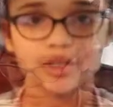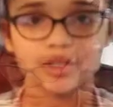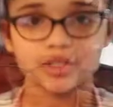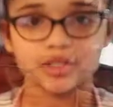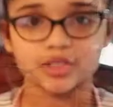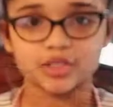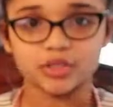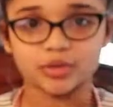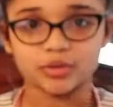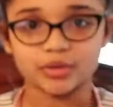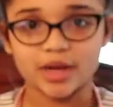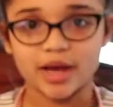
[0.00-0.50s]

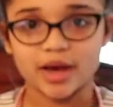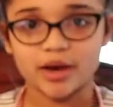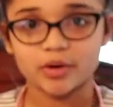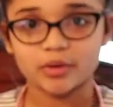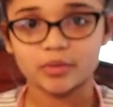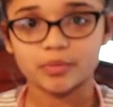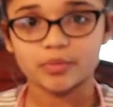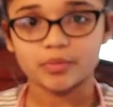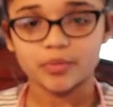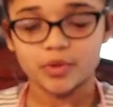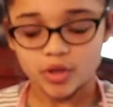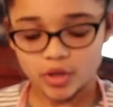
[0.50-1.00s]
So
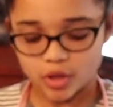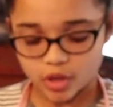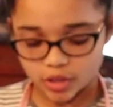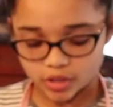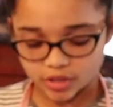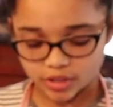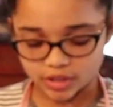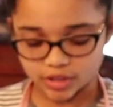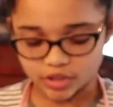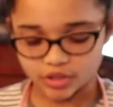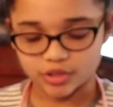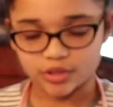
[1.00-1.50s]
now,
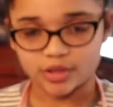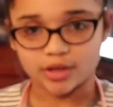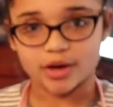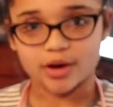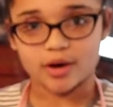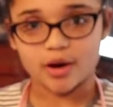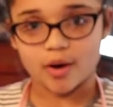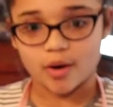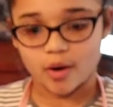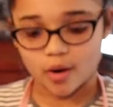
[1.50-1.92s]
since you